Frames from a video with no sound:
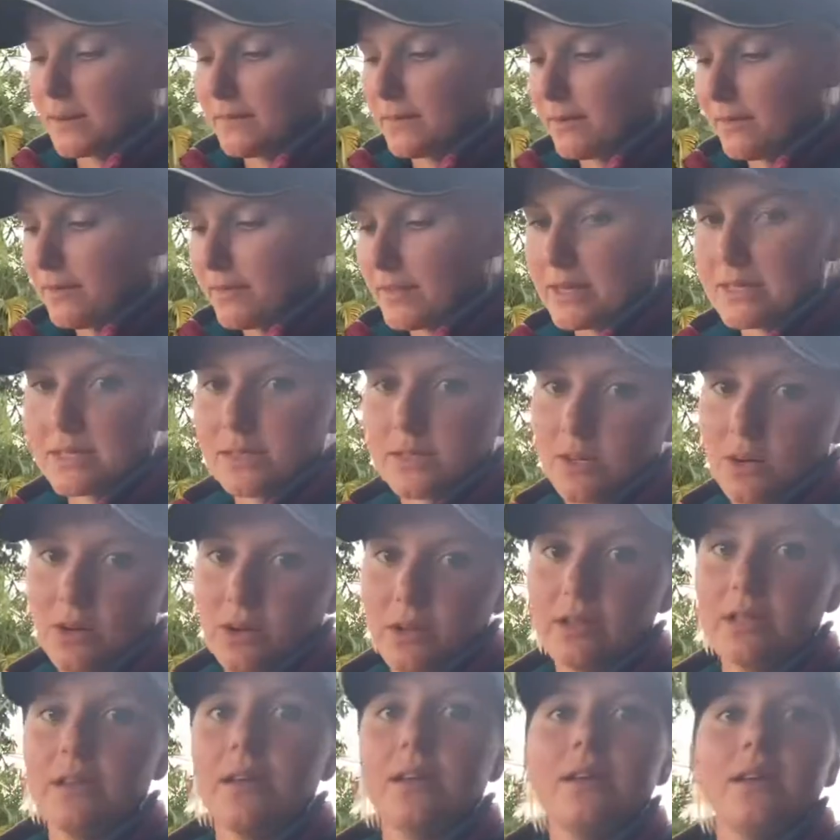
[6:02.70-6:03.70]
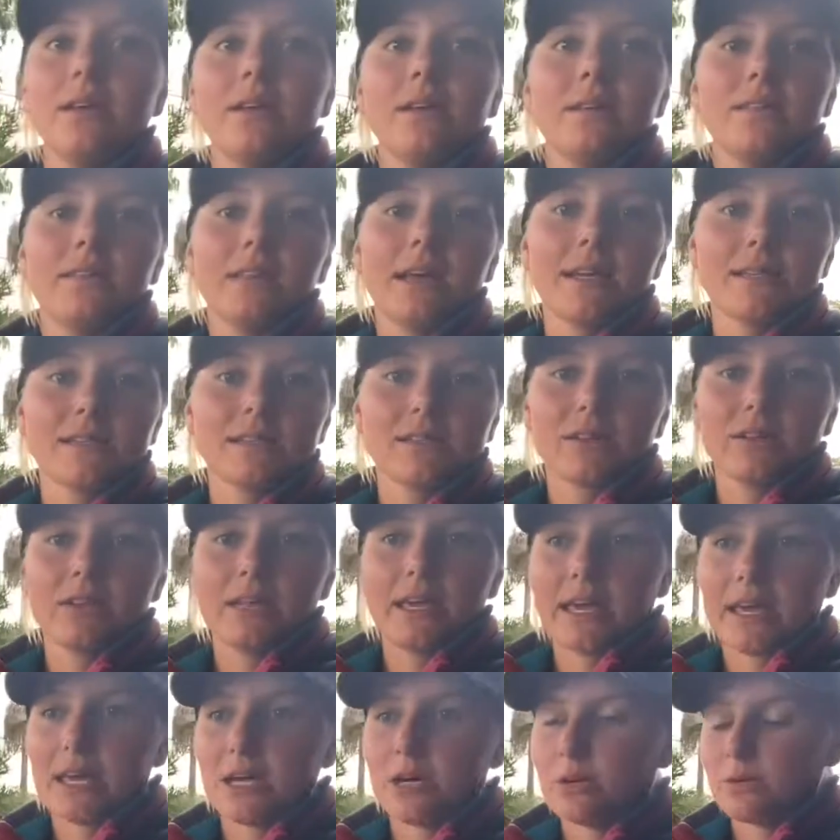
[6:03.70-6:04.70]
of this on. That's going to
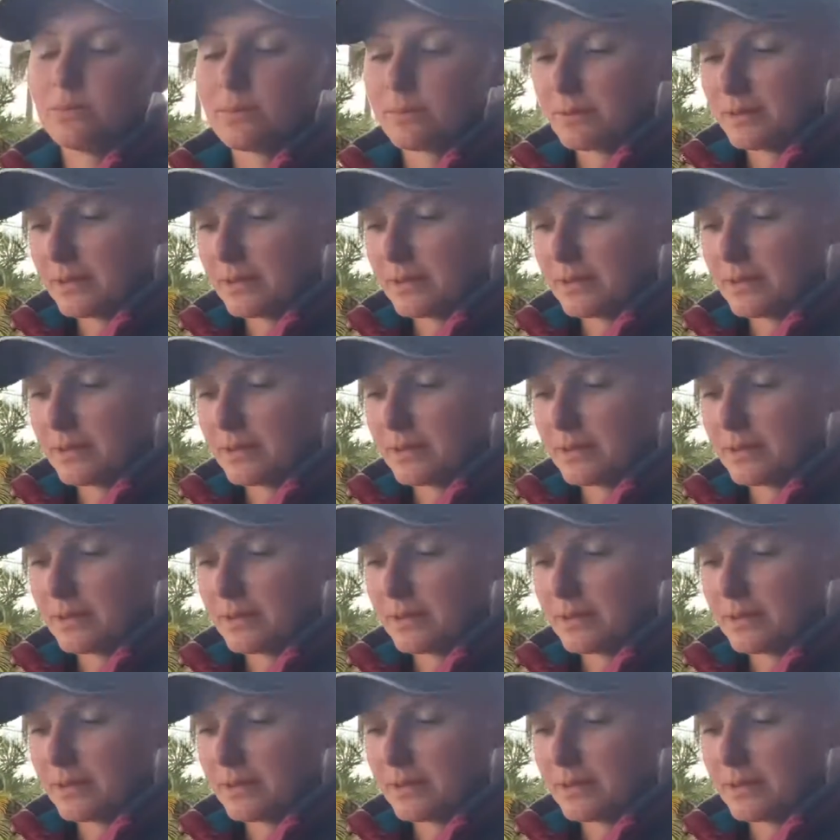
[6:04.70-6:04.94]
help